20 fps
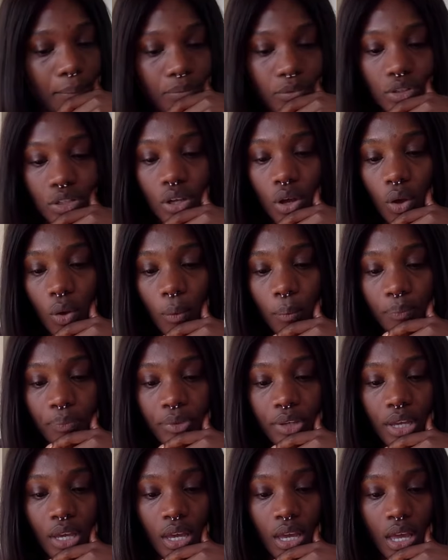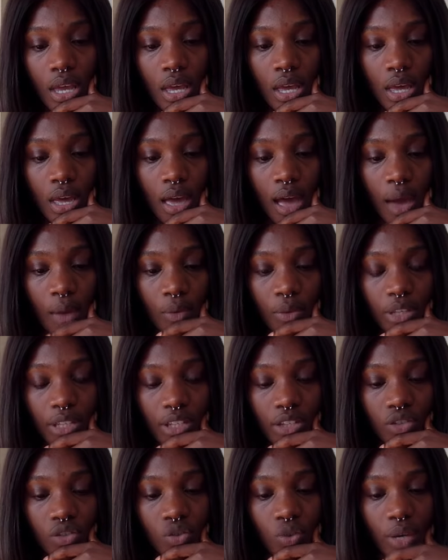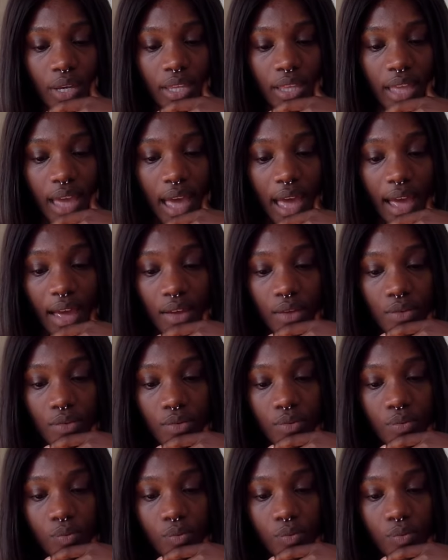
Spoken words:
So I really enjoyed that.